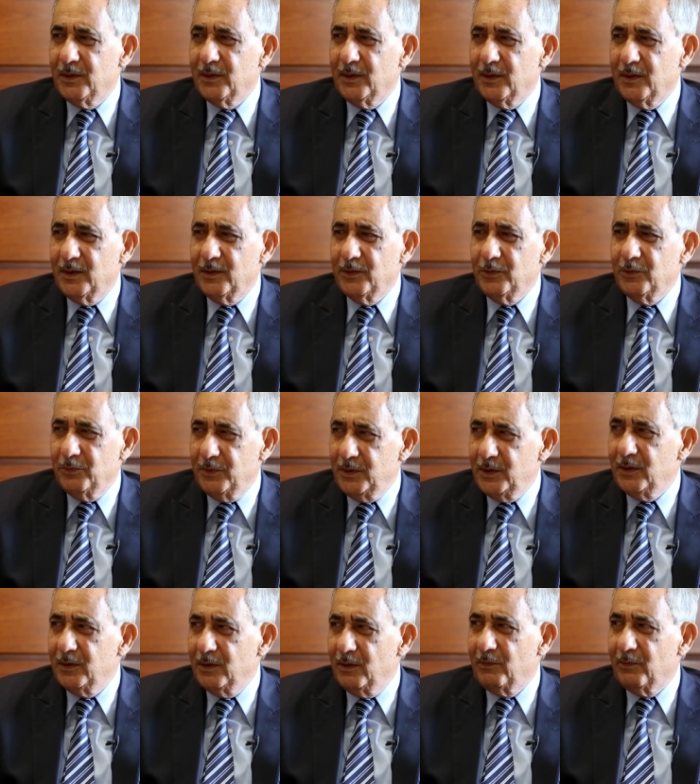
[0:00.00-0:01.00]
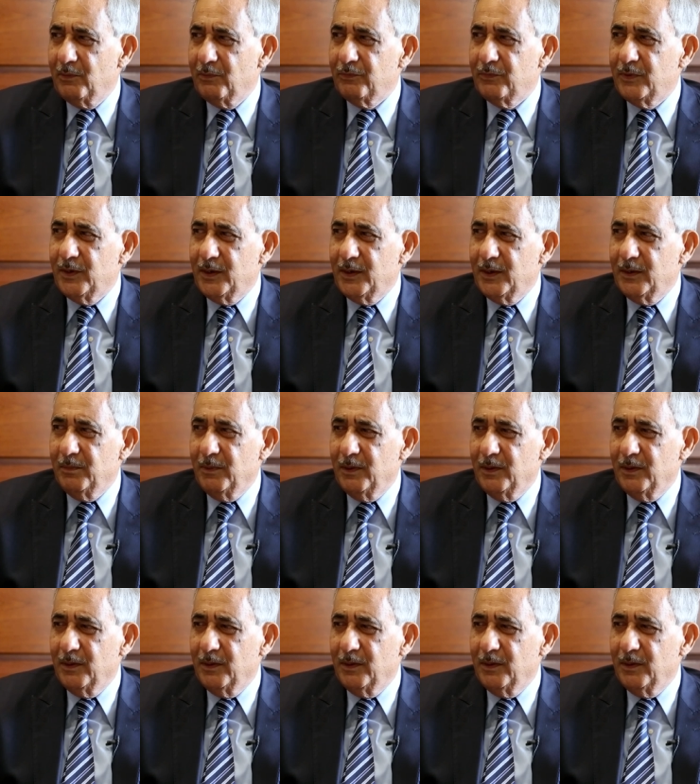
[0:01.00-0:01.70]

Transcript: uh, you need a lot of time.